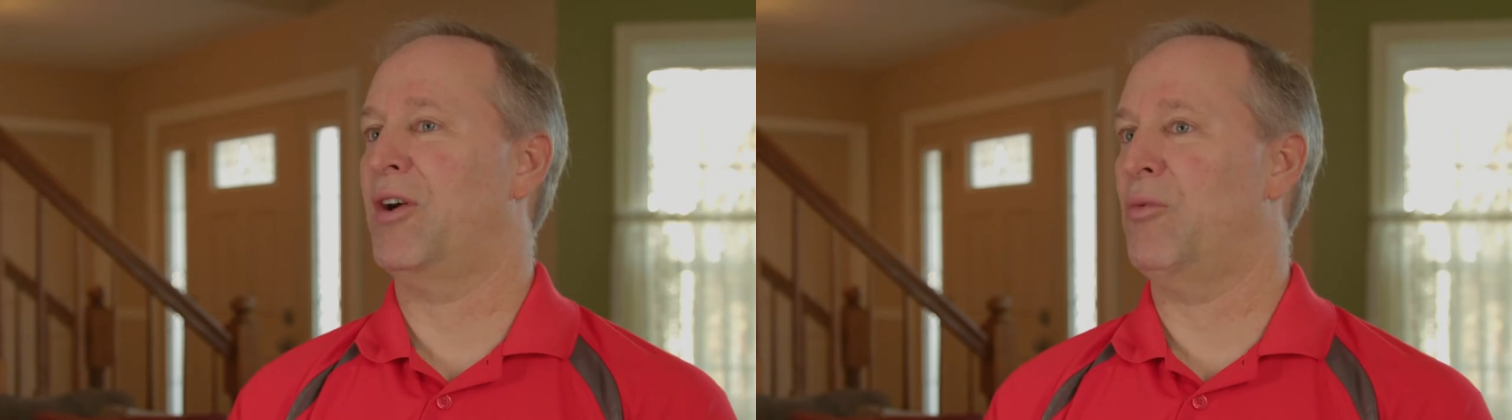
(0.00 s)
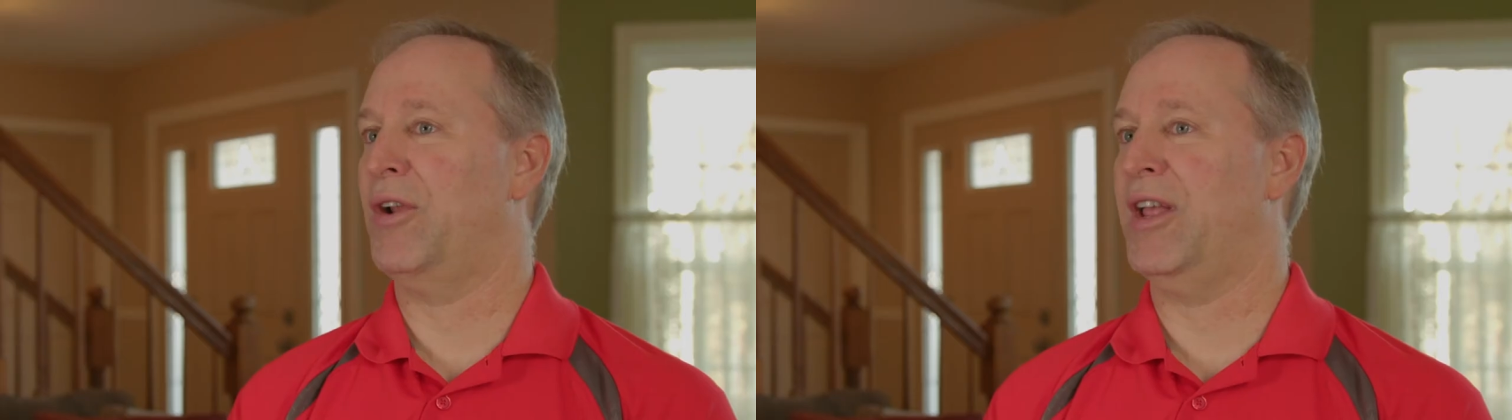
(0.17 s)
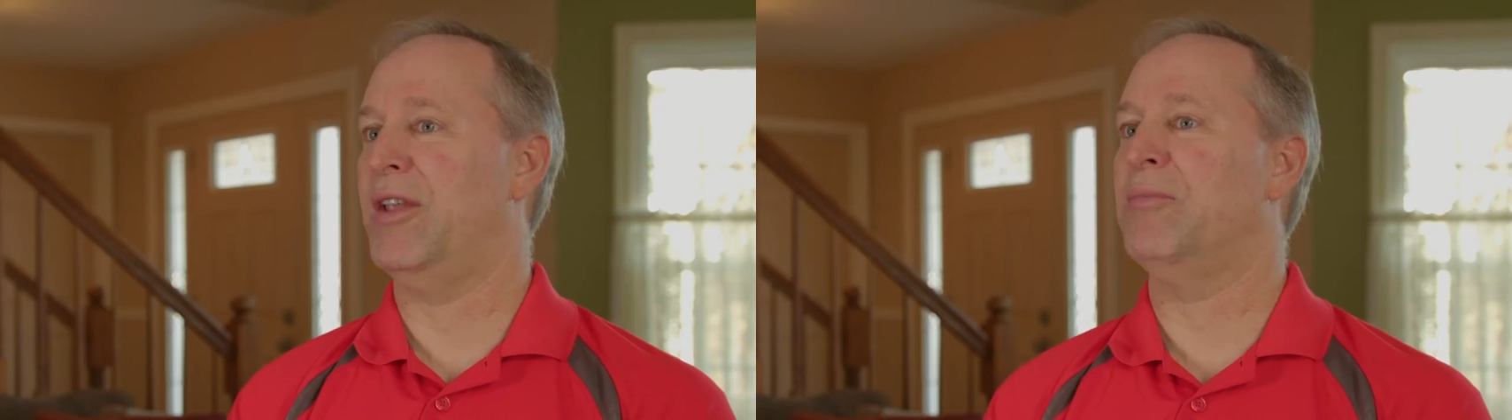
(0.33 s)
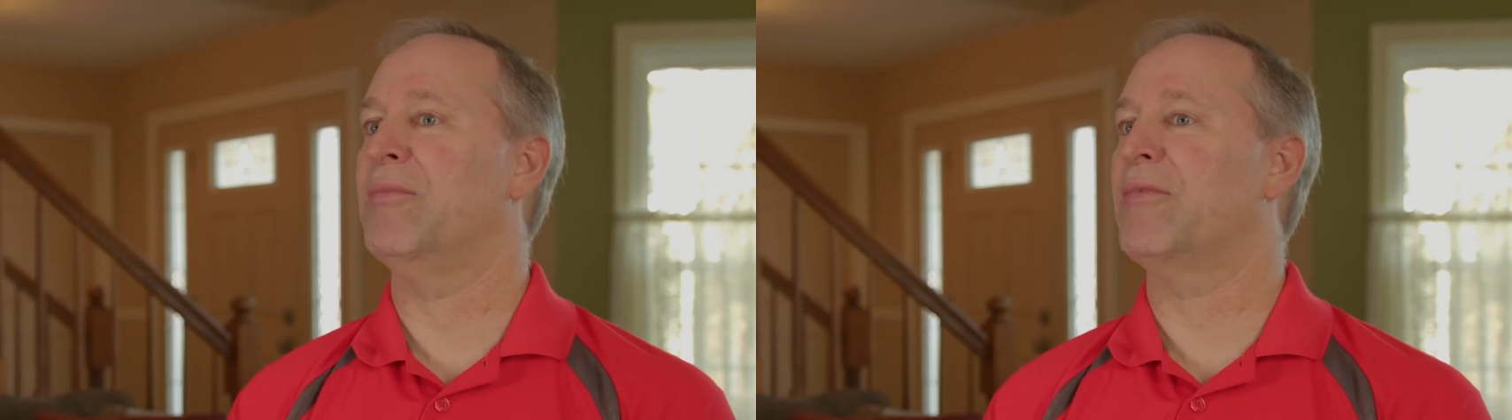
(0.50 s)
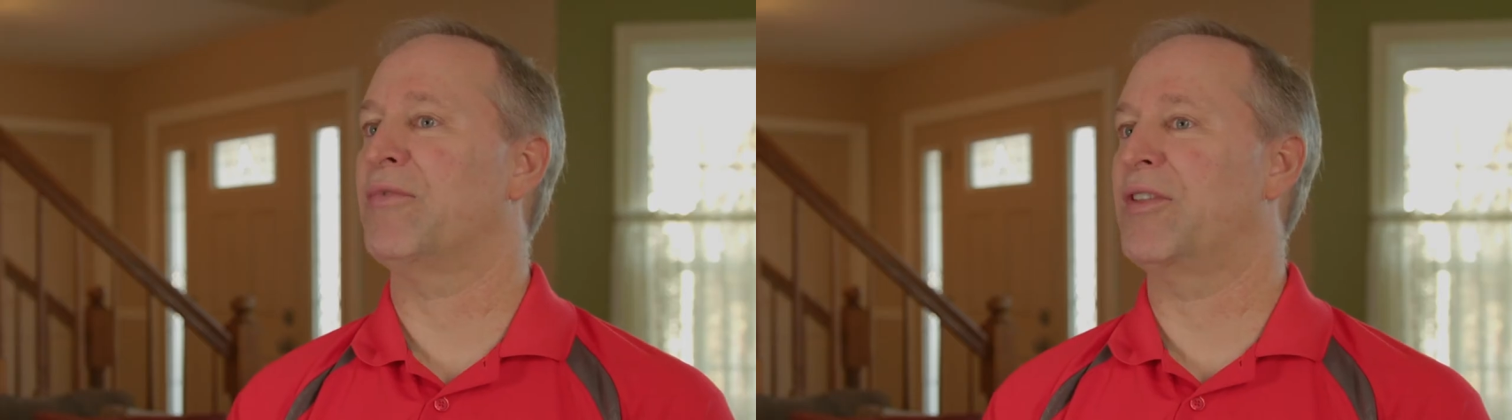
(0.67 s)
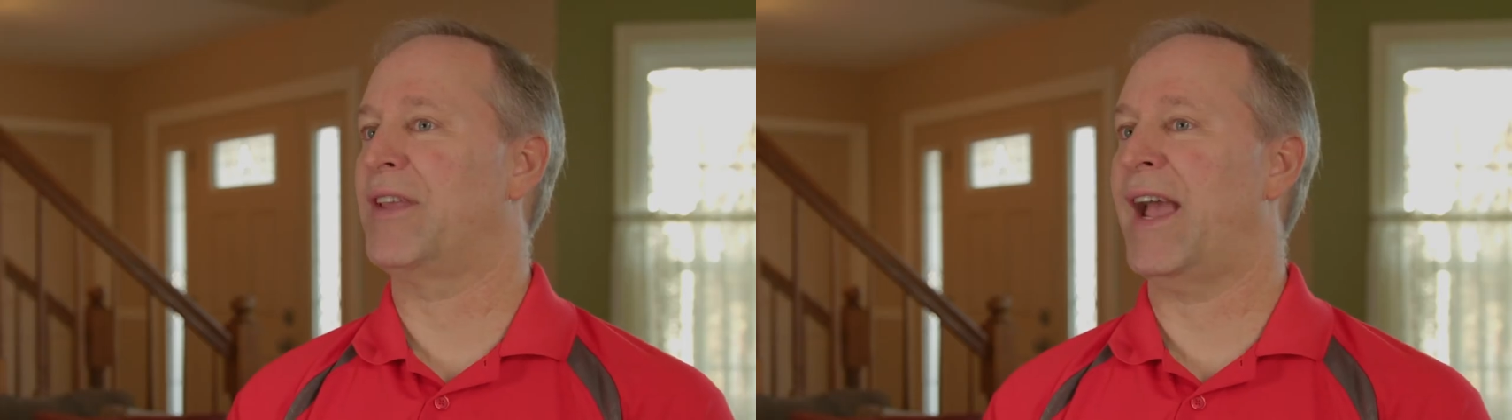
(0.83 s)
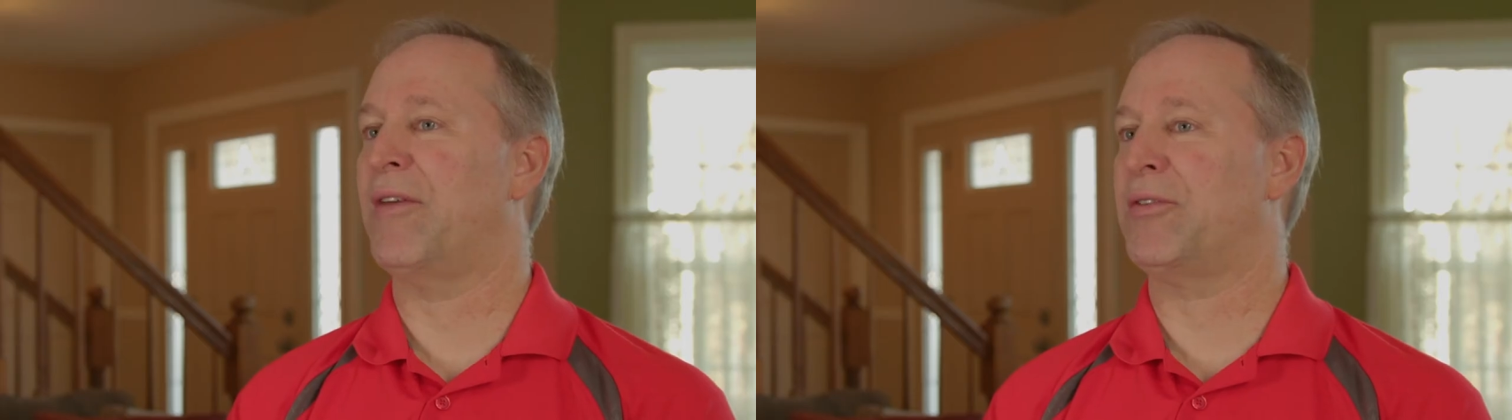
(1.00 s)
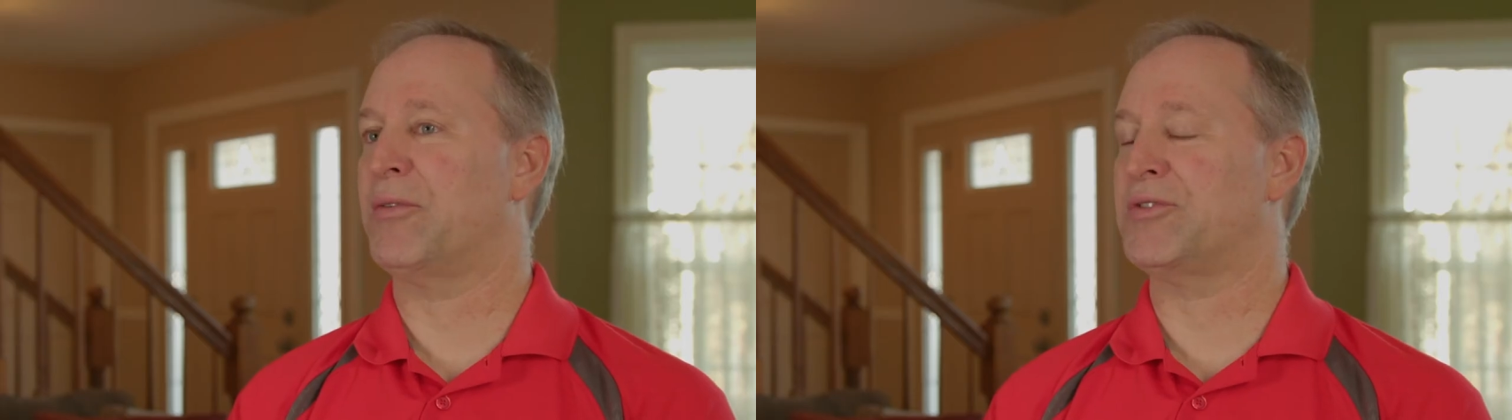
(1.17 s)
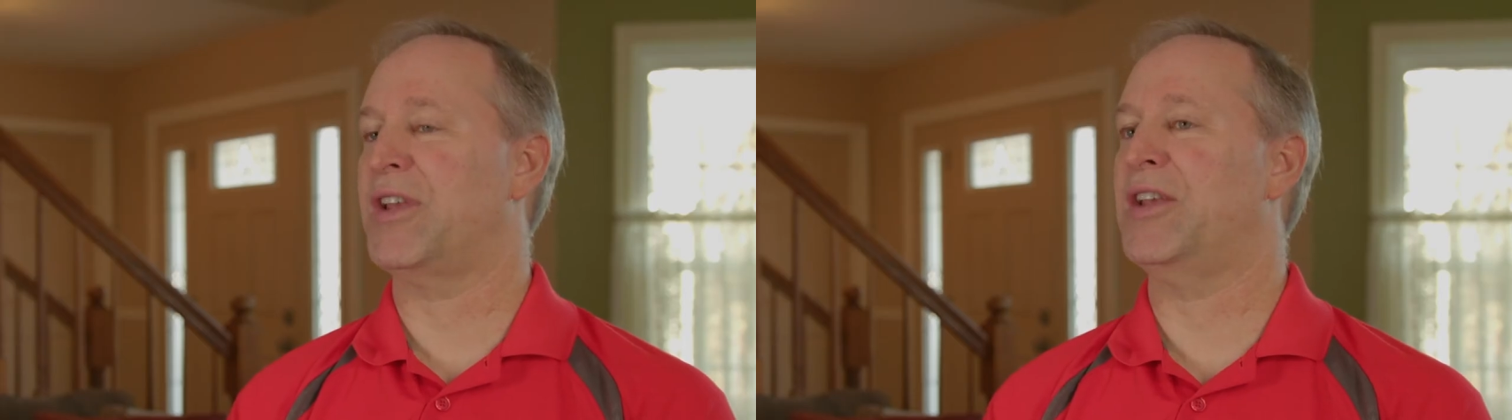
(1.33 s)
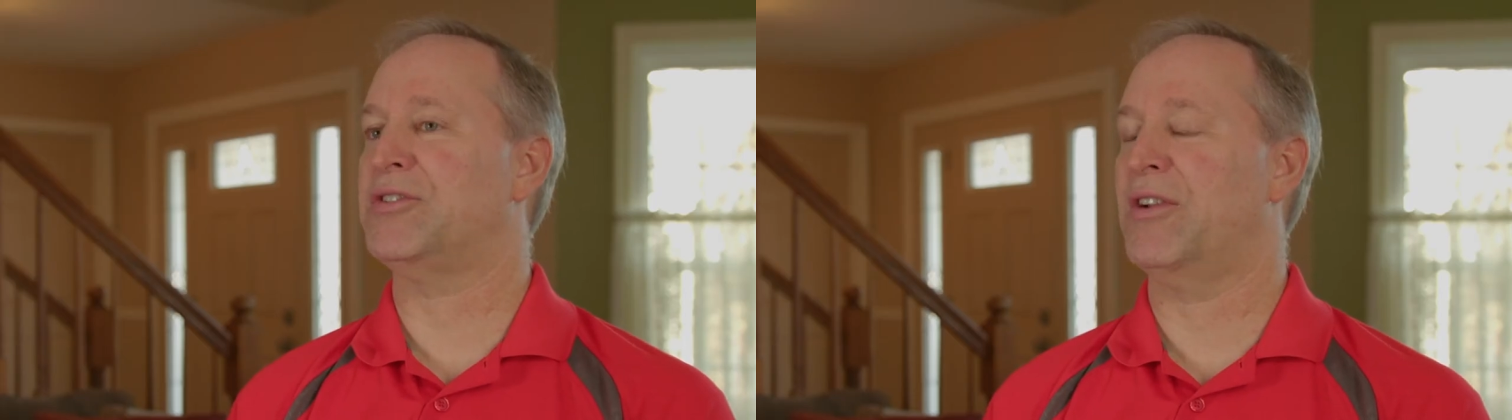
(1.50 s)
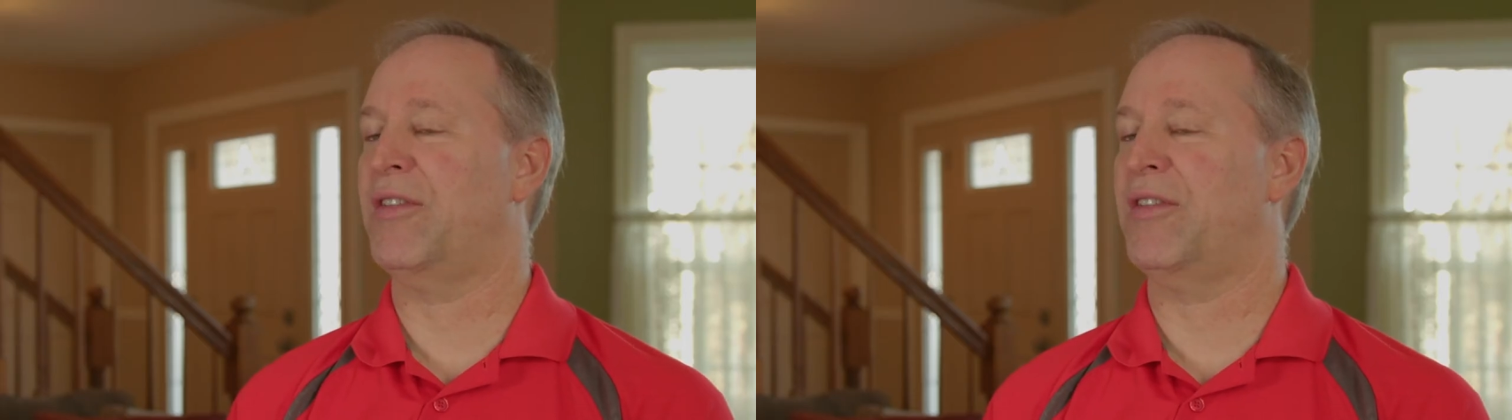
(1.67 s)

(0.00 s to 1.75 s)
I went in for the catheterization,